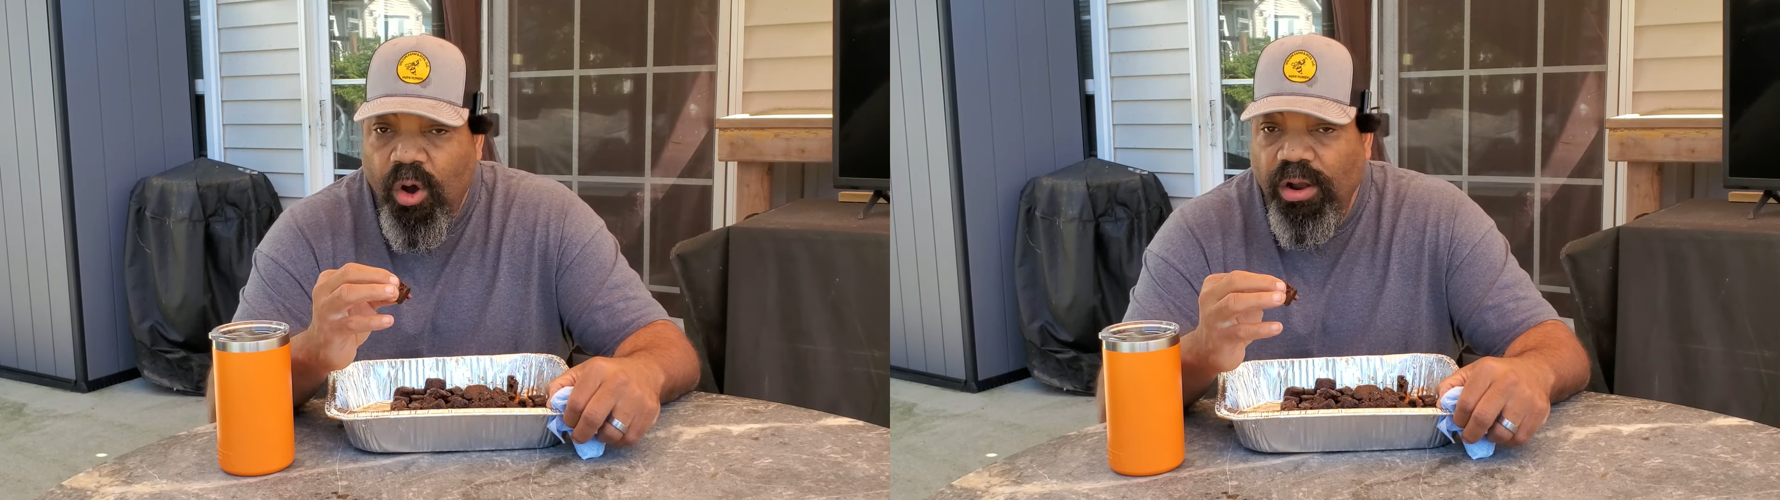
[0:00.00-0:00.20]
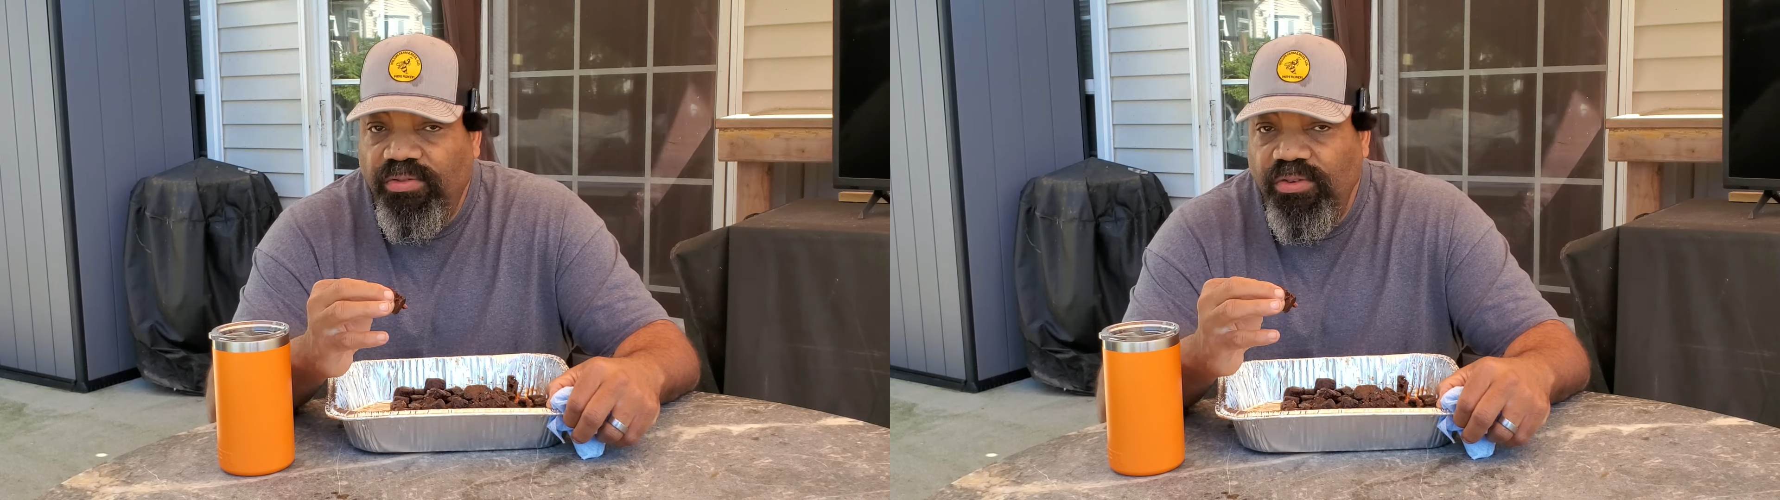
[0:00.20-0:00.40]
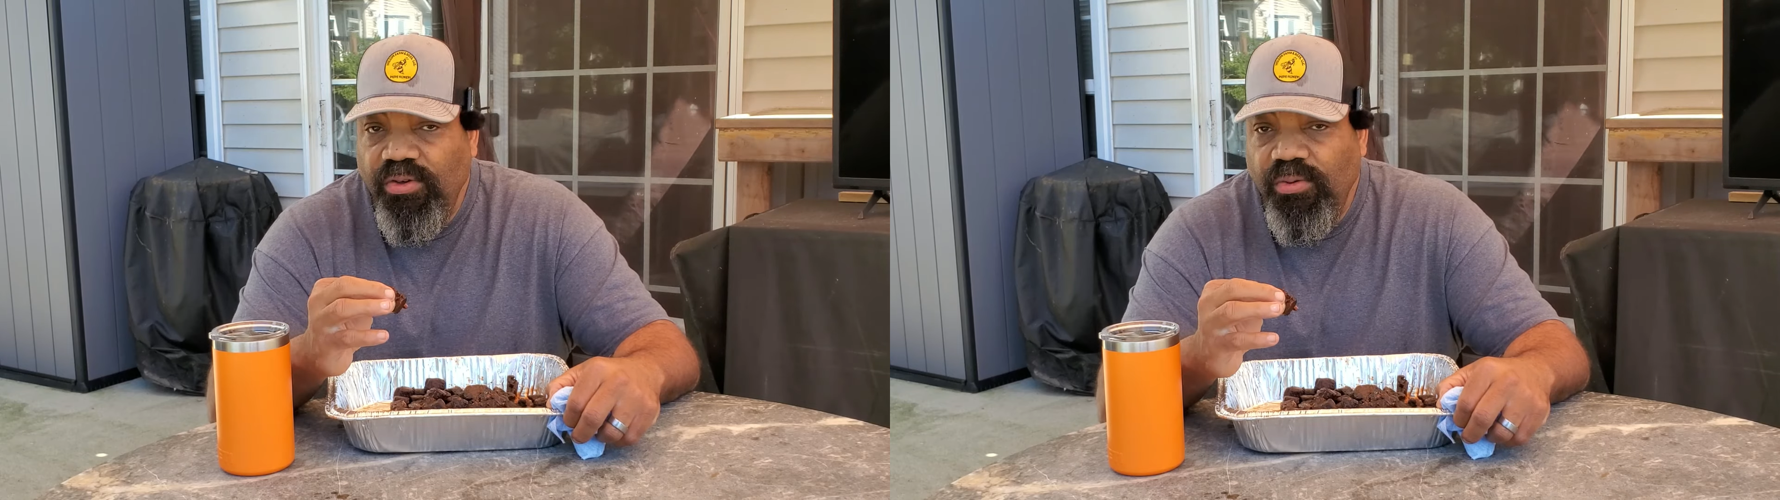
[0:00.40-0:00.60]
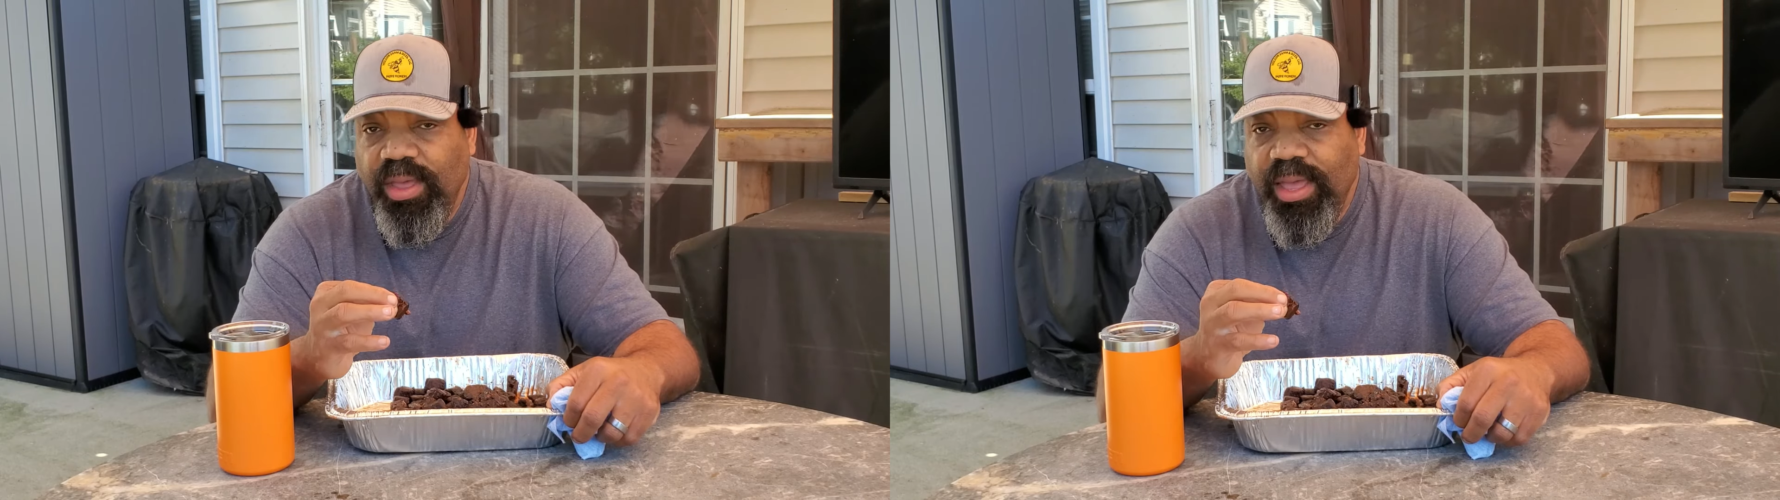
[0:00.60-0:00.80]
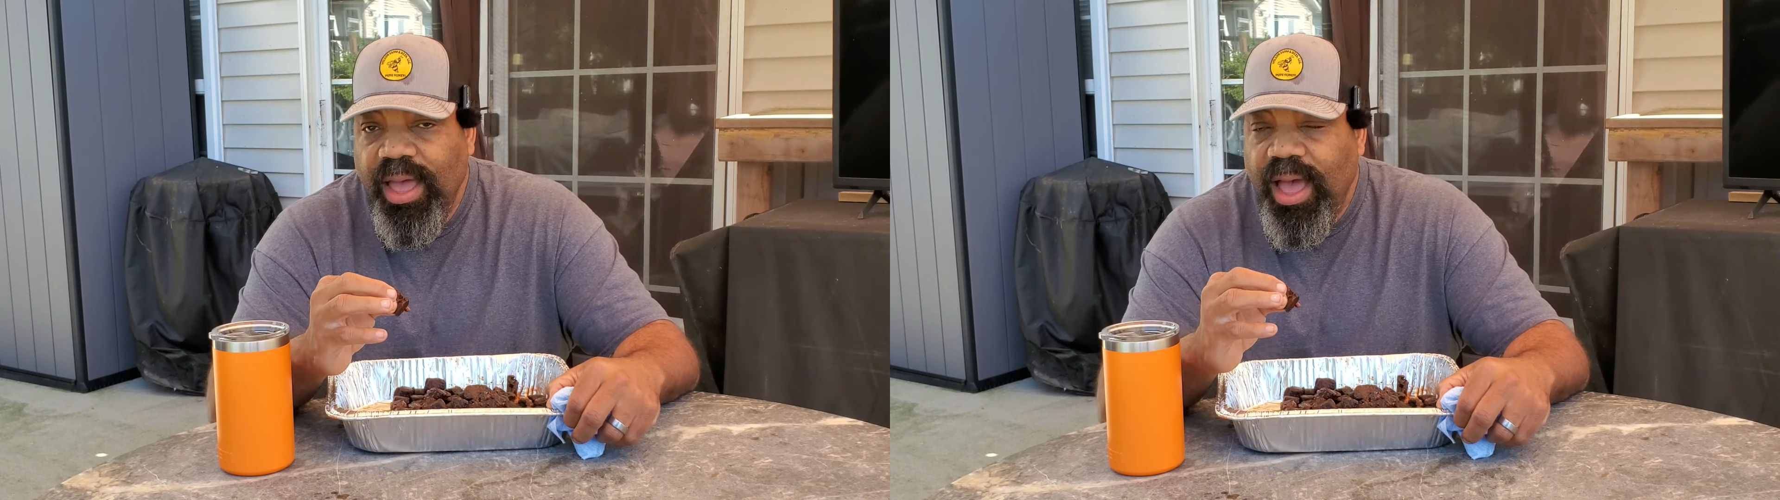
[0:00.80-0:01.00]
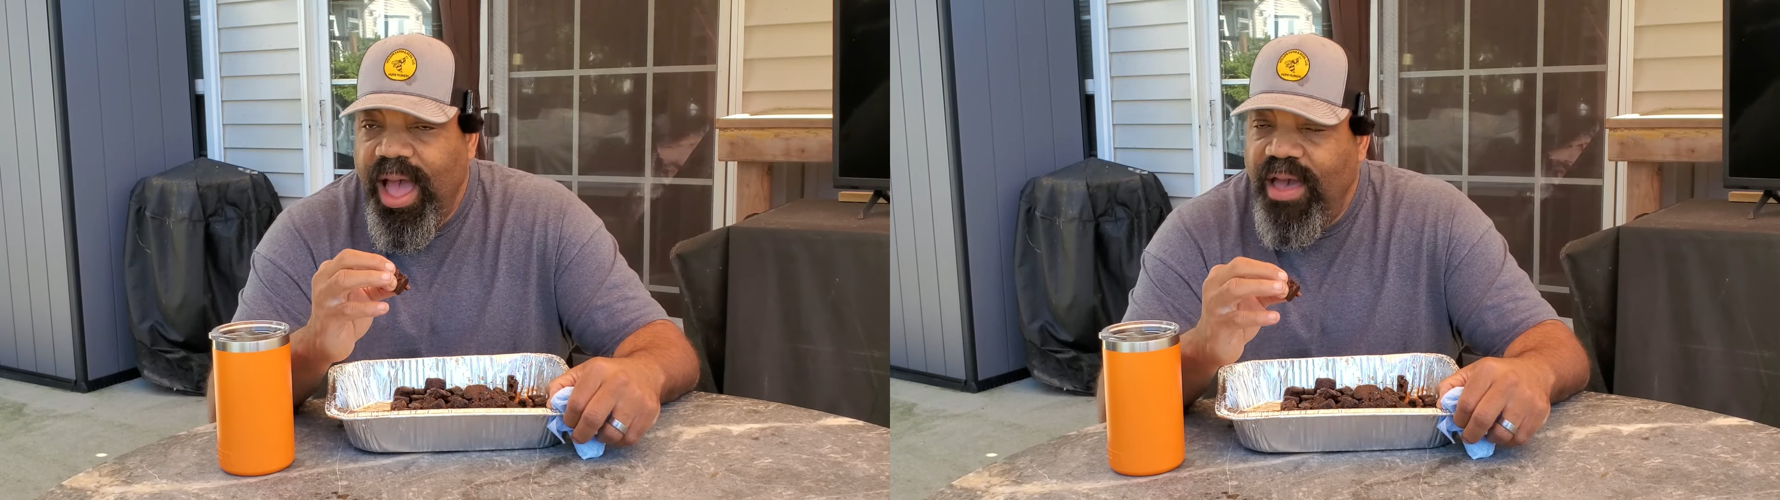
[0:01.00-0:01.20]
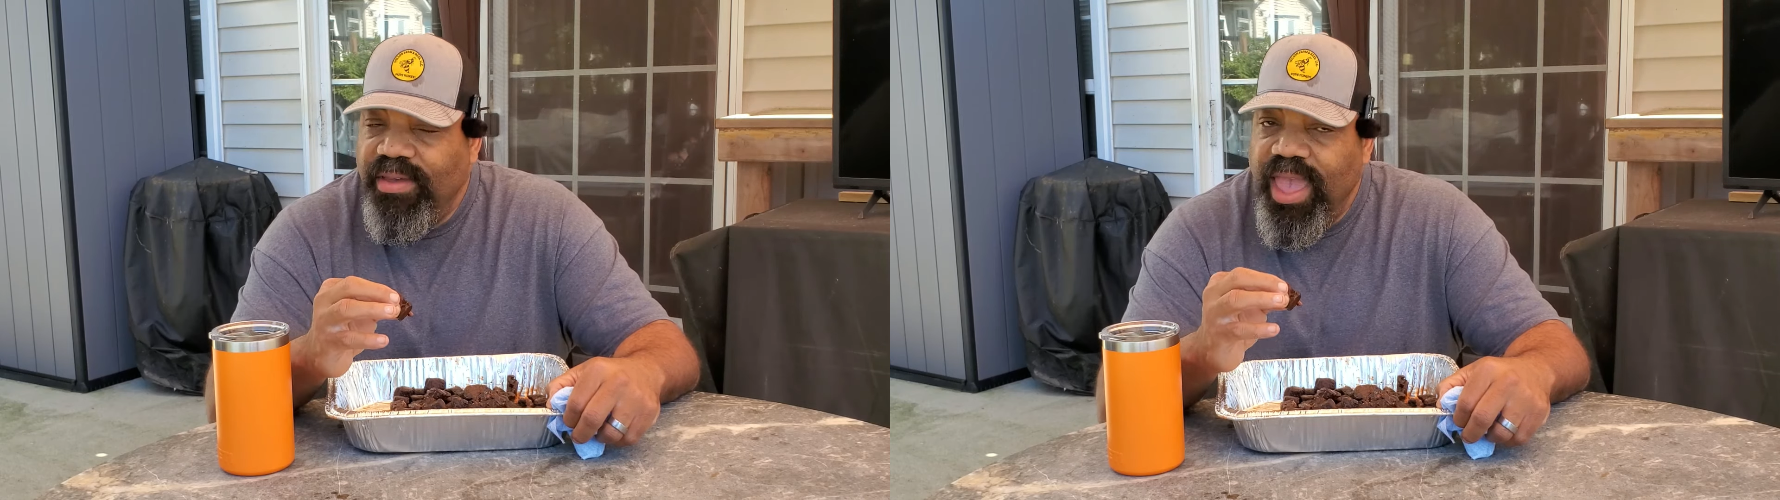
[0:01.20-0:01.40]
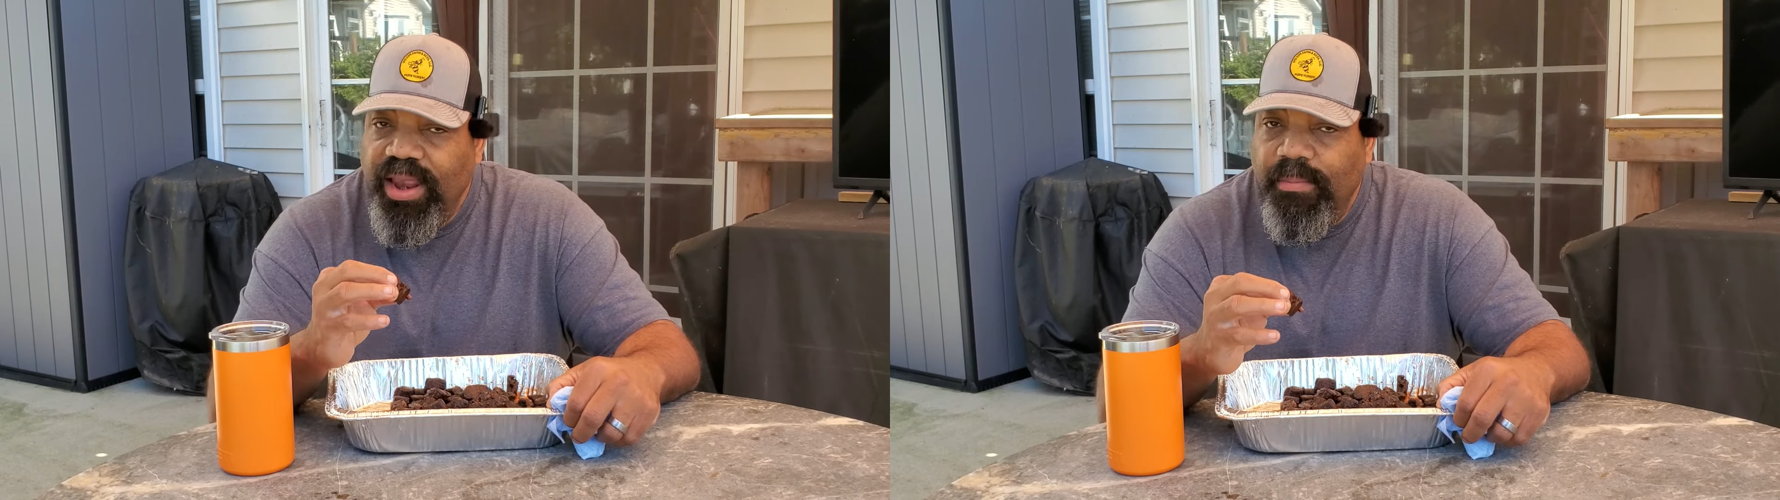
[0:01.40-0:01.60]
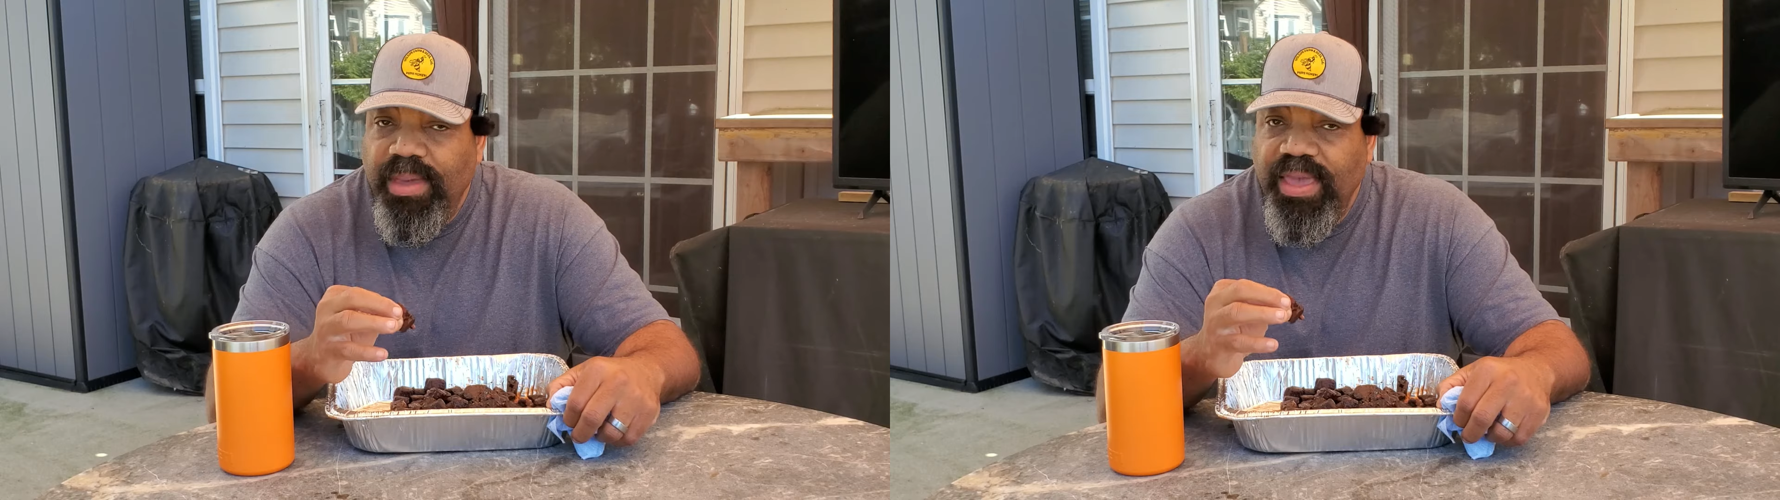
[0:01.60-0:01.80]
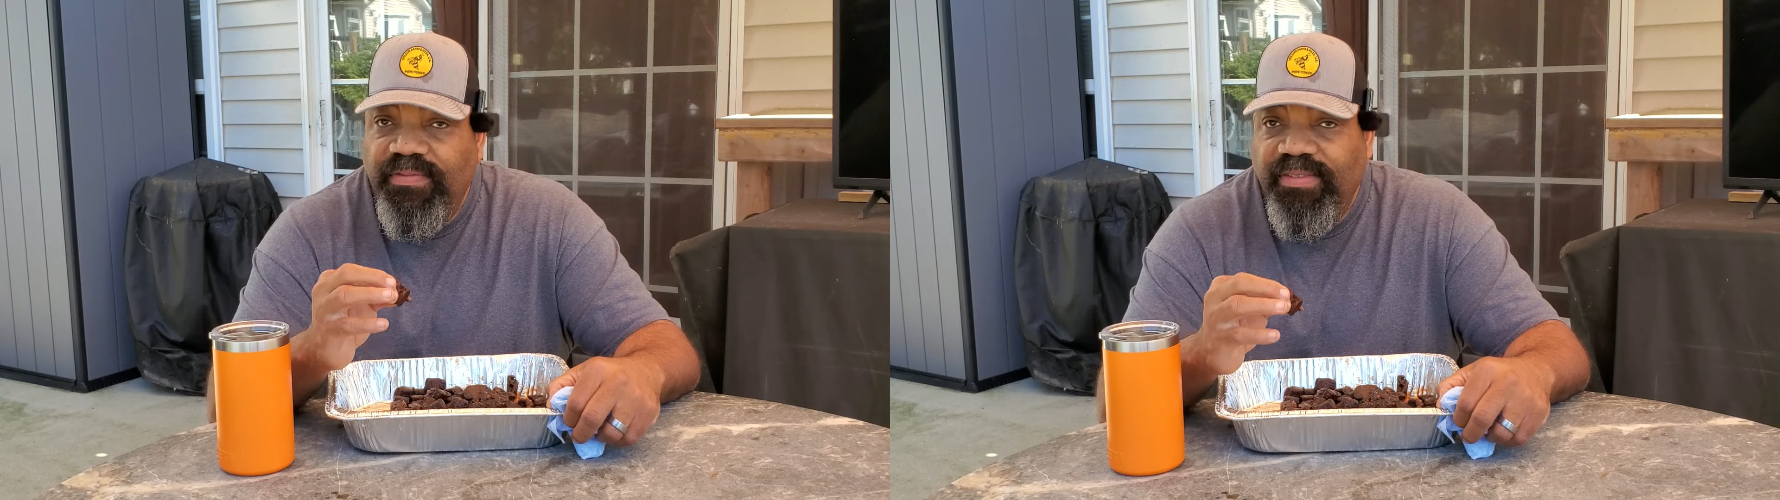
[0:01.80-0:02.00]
Or two, I have a can of beef